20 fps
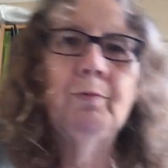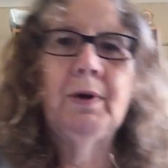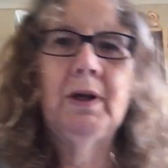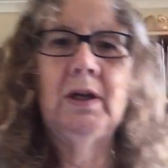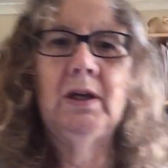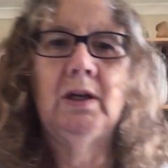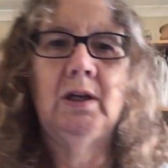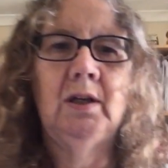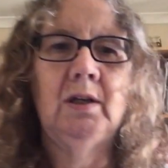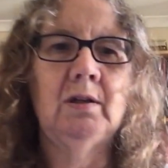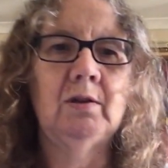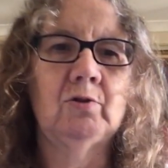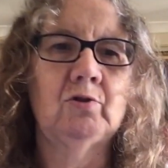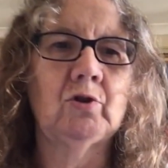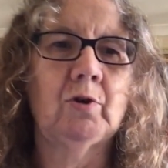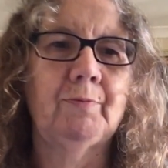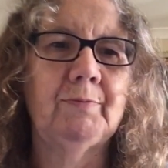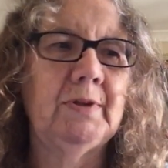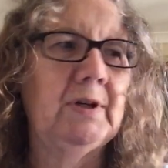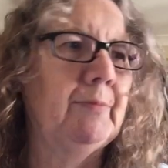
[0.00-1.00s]
be in the
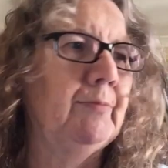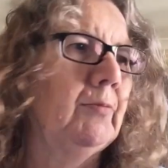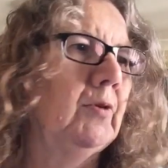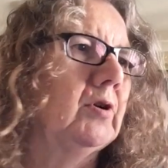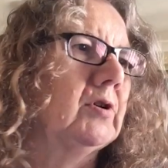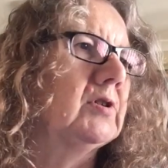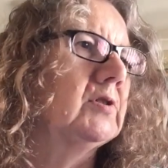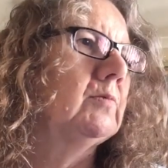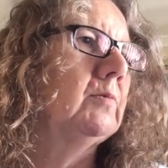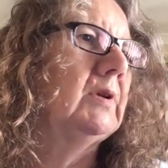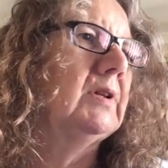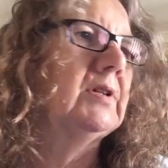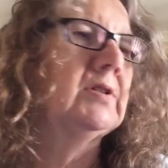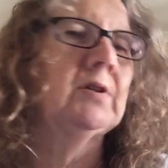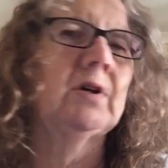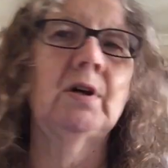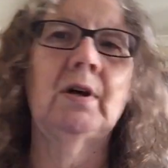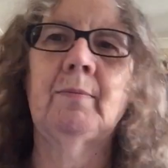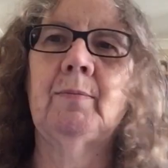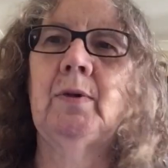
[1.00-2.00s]
drop-down box once
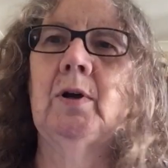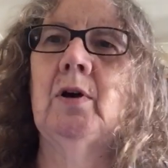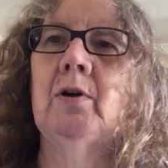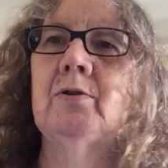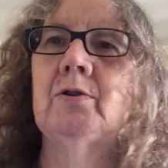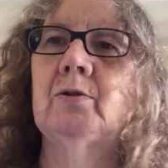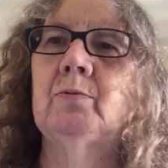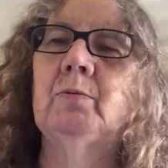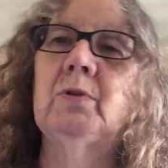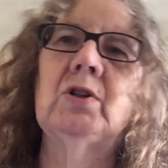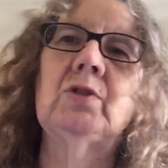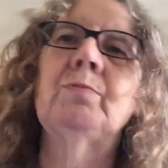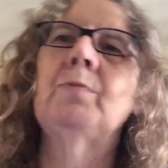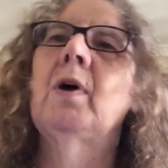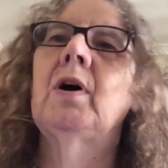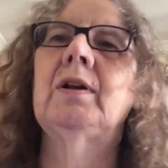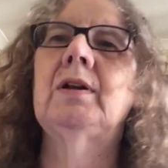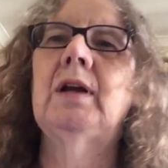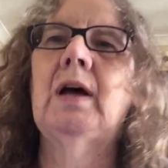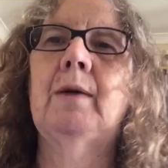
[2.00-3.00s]
I upload it, which
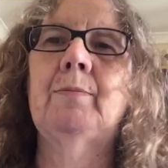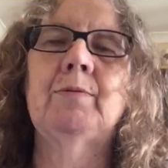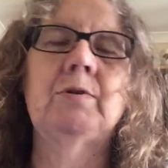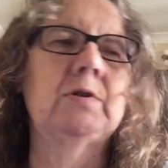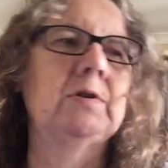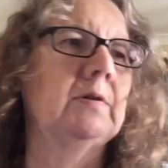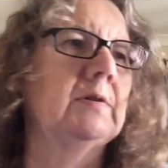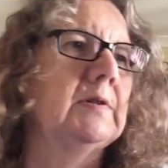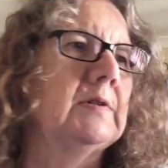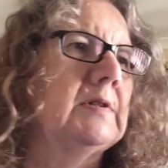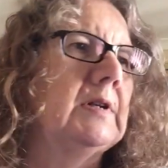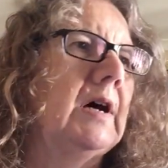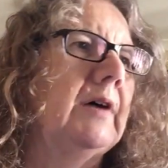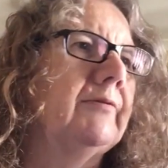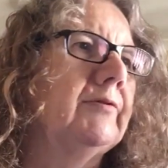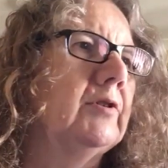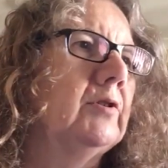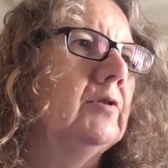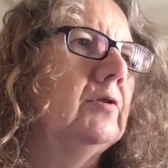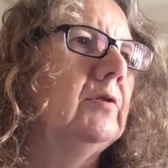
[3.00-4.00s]
mightn't happen till this
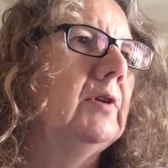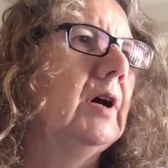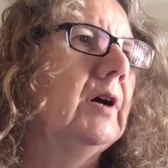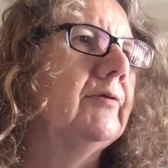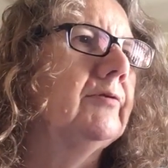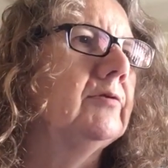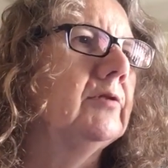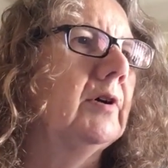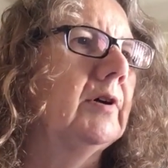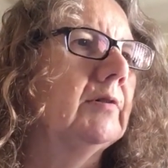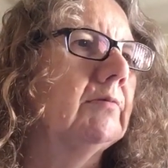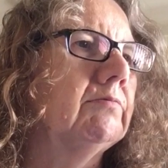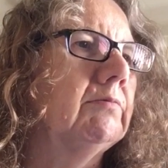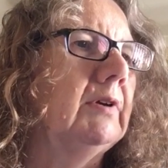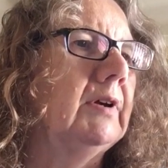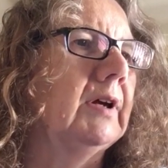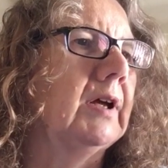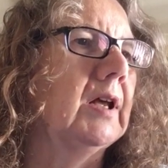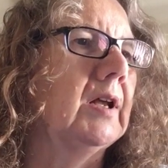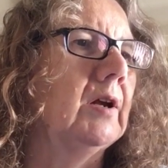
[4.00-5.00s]
afternoon
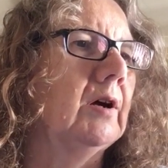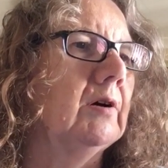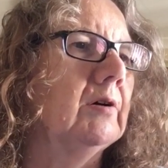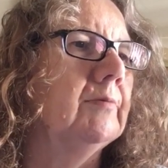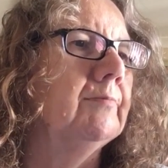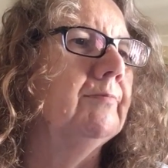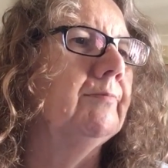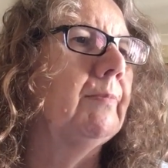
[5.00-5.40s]
when I get home.